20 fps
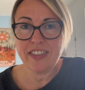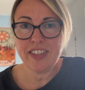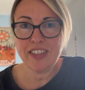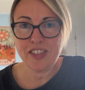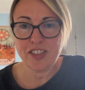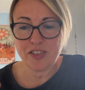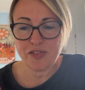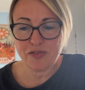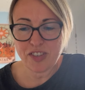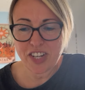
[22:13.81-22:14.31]

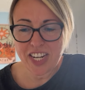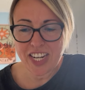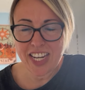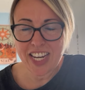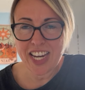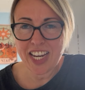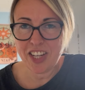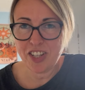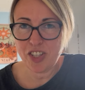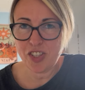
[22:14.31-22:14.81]
there's a really
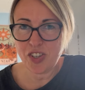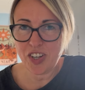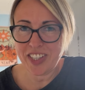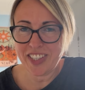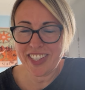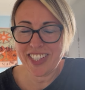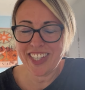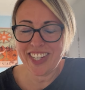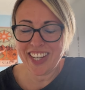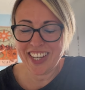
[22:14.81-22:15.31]

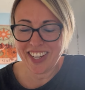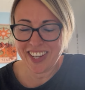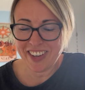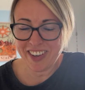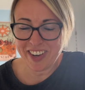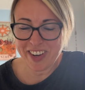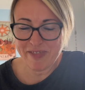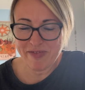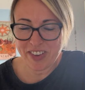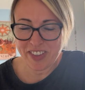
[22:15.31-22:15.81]
interesting
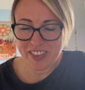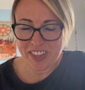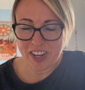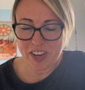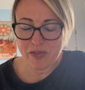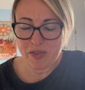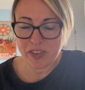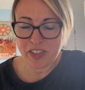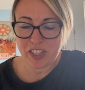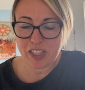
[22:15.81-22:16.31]
alignment that I
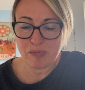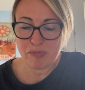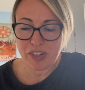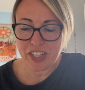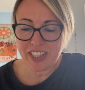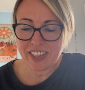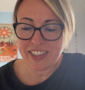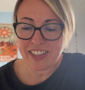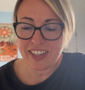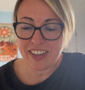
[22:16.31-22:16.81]
want to
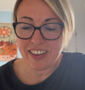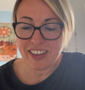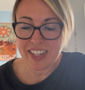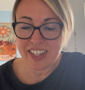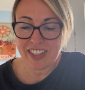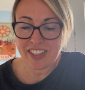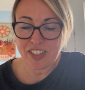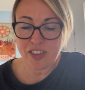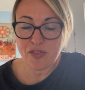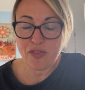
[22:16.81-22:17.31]
bring to
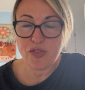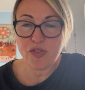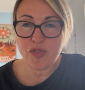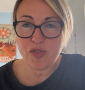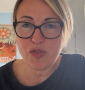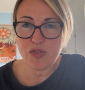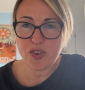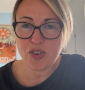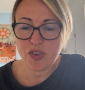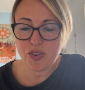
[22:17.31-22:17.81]
light
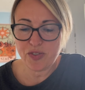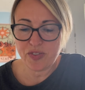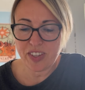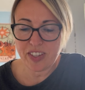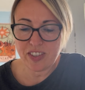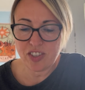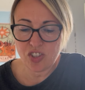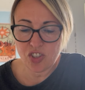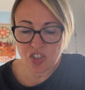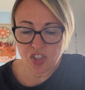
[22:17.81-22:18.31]
through
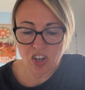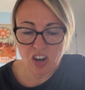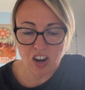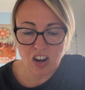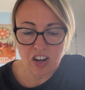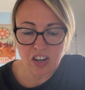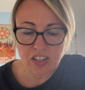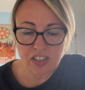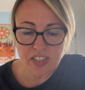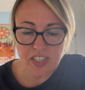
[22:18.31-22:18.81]
this
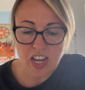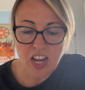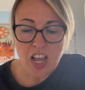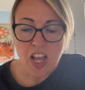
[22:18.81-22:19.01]
chart.